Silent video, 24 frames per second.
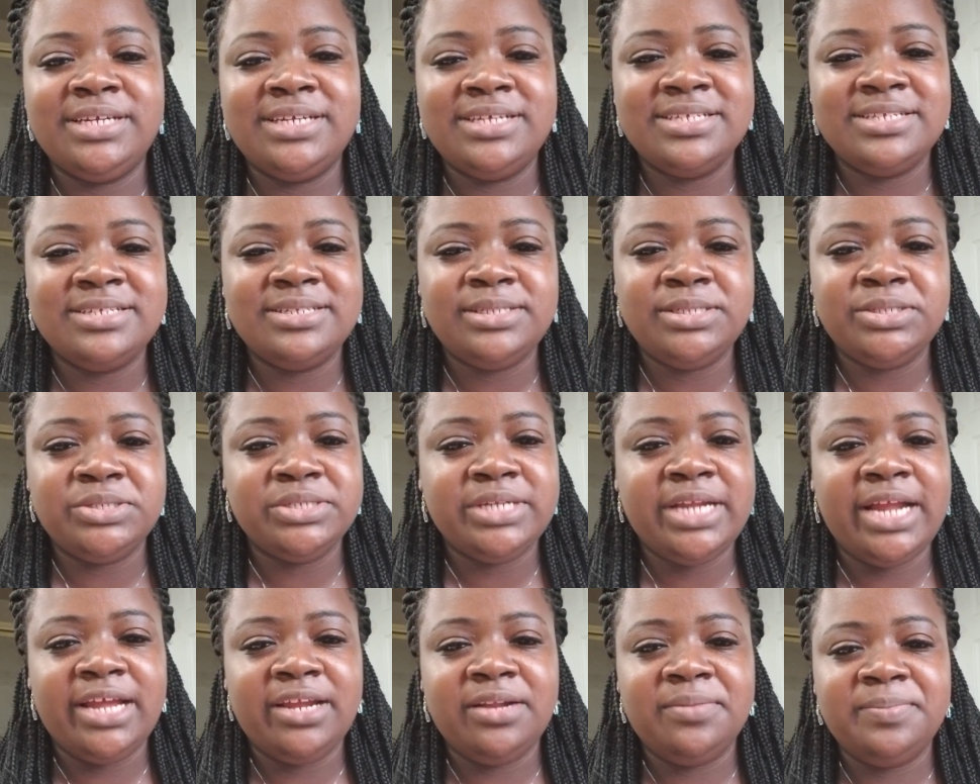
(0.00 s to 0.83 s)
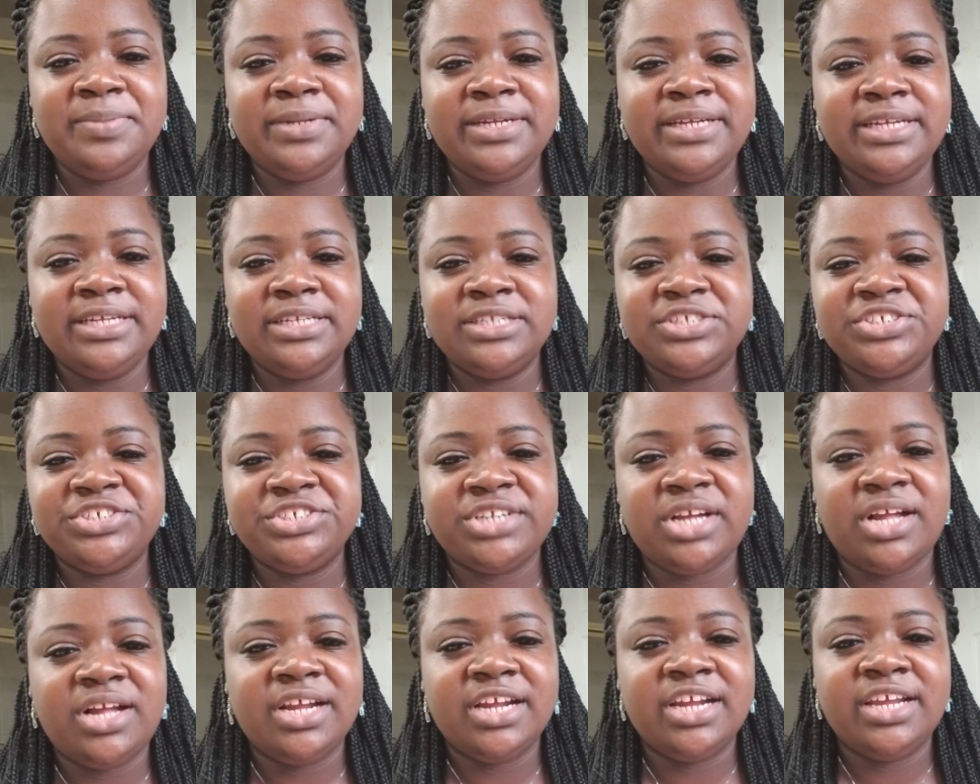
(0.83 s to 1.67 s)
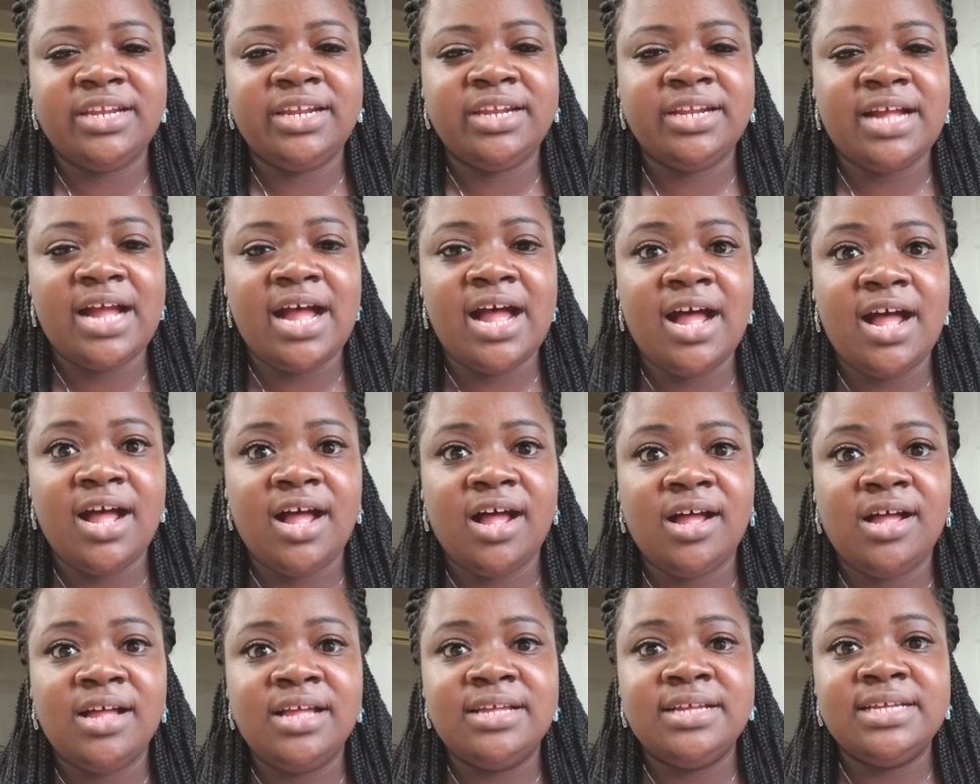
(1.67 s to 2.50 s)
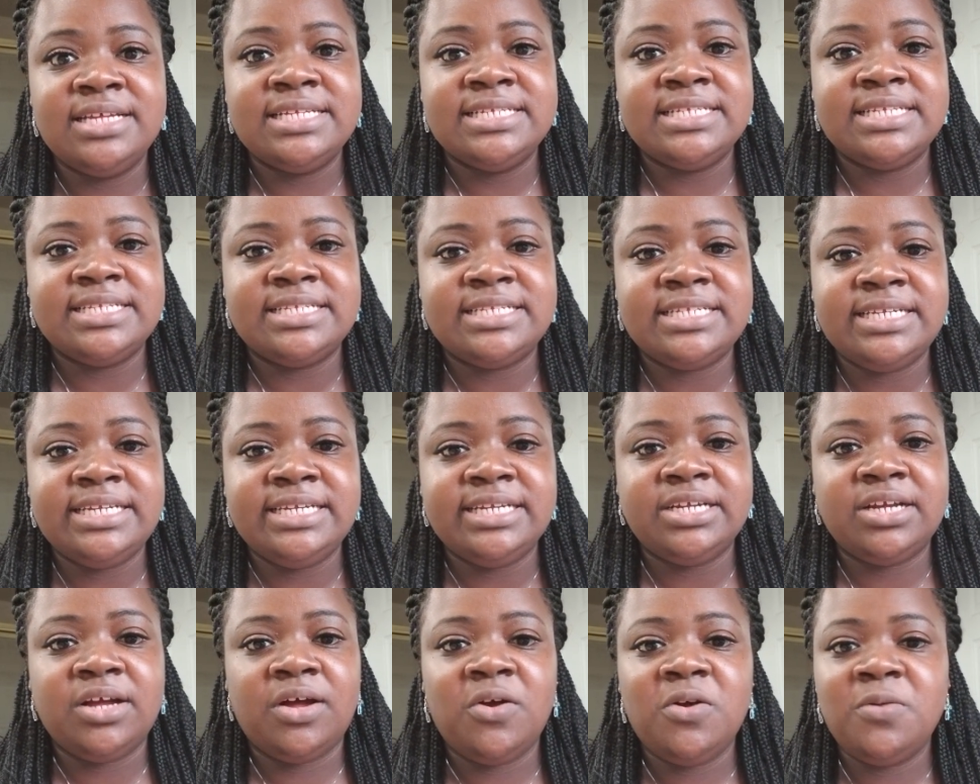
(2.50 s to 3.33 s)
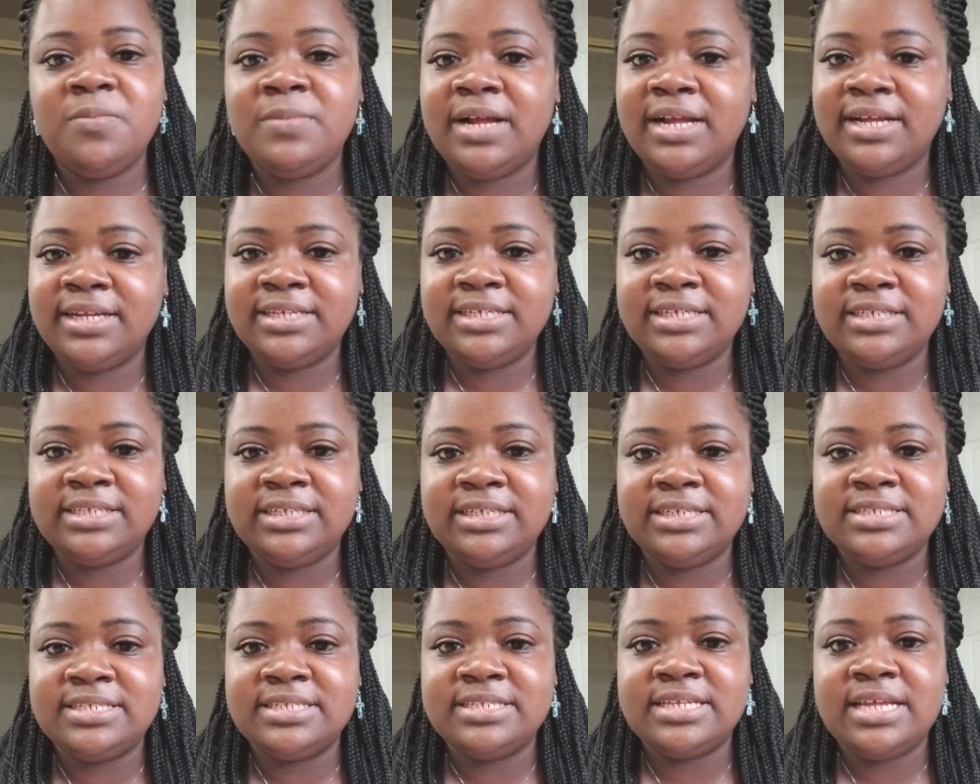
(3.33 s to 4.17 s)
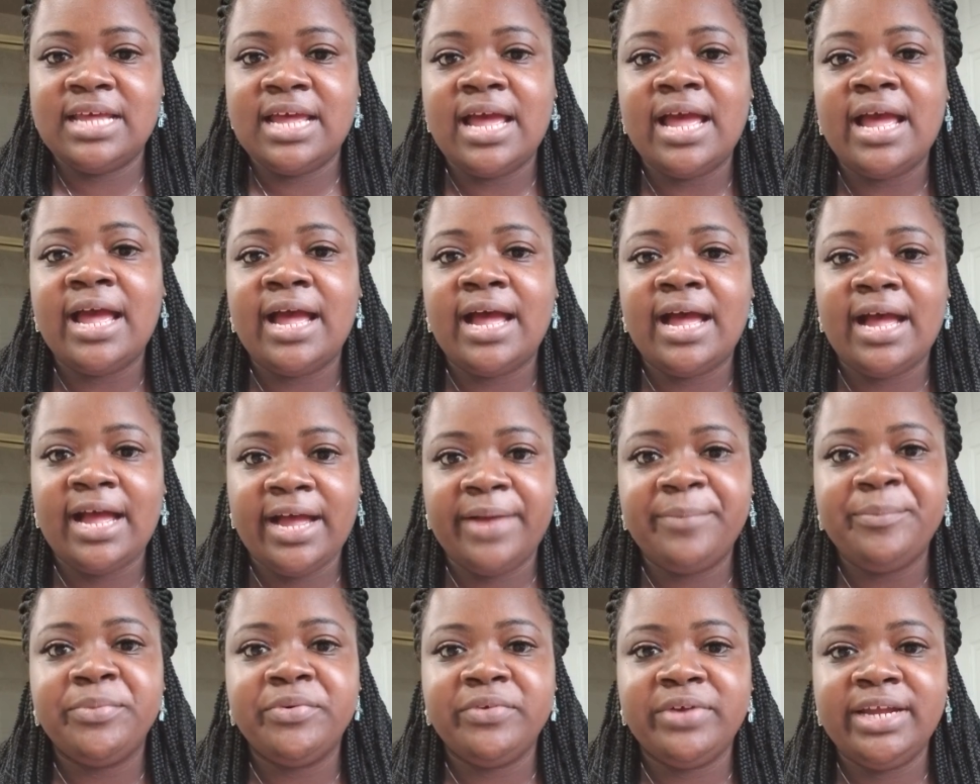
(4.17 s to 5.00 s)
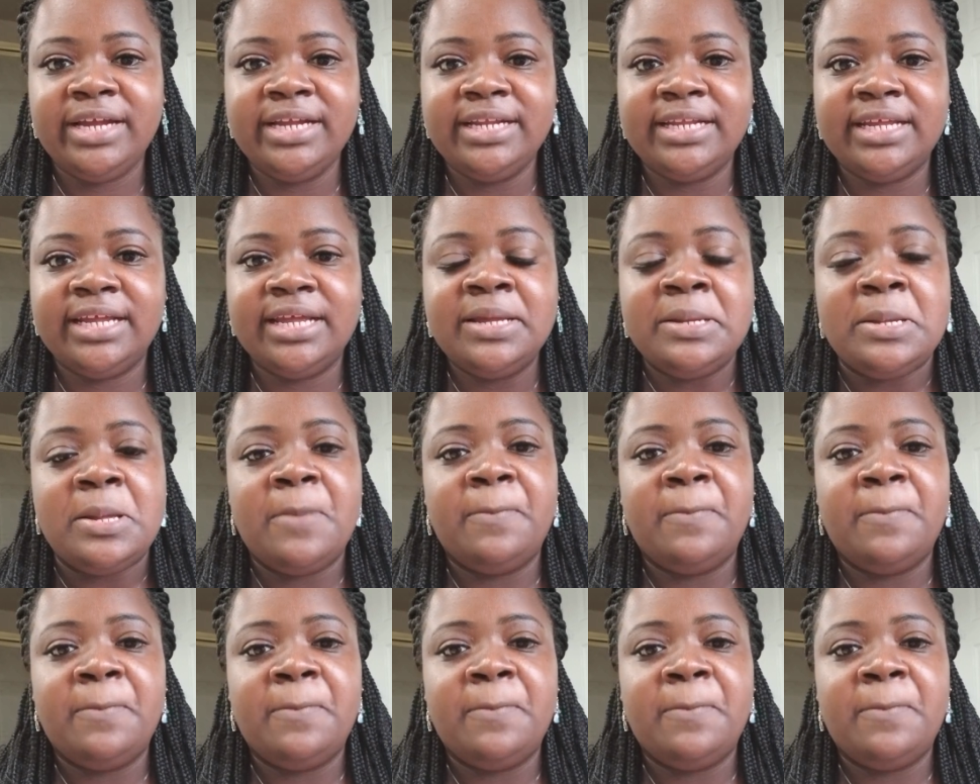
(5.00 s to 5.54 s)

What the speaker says: still kind of be in shock and in awe to think, oh my goodness, I'm pregnant.